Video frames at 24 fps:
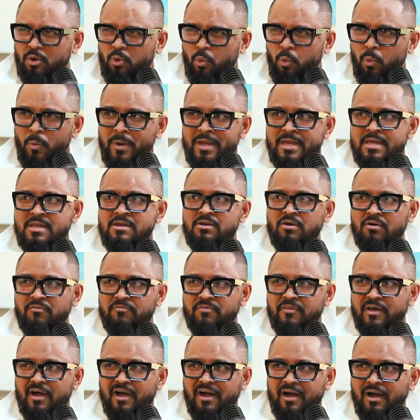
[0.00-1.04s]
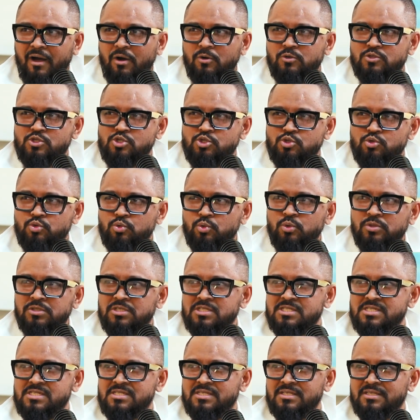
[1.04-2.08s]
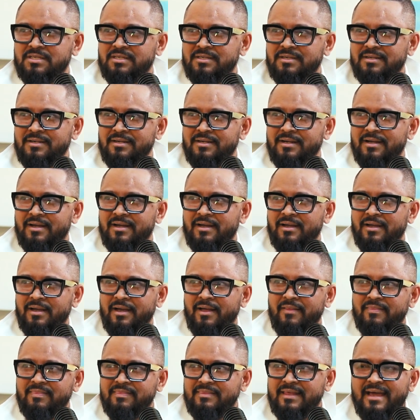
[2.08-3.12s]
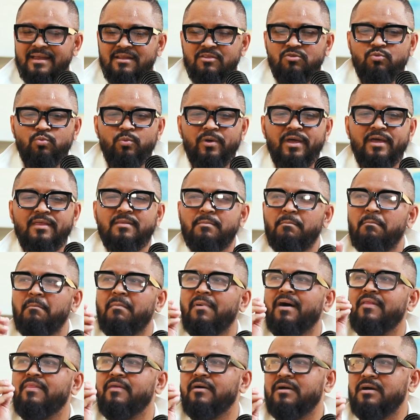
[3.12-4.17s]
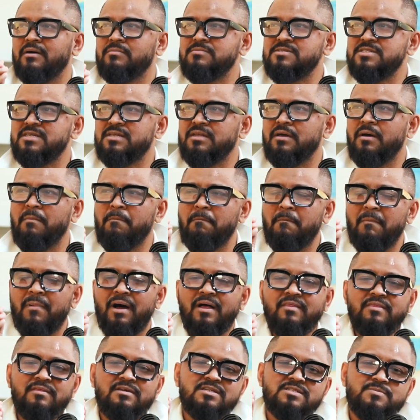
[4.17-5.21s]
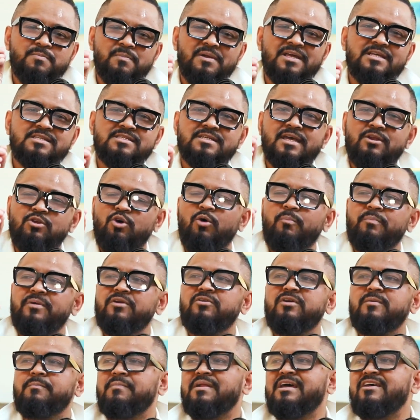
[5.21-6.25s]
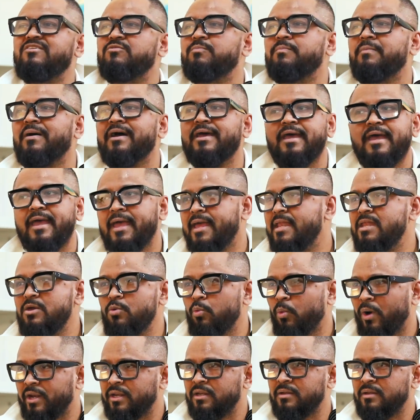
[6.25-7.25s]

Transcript: queen of the house rules. And that is where the mother comes in. A mother's place cannot be replaced by anyone.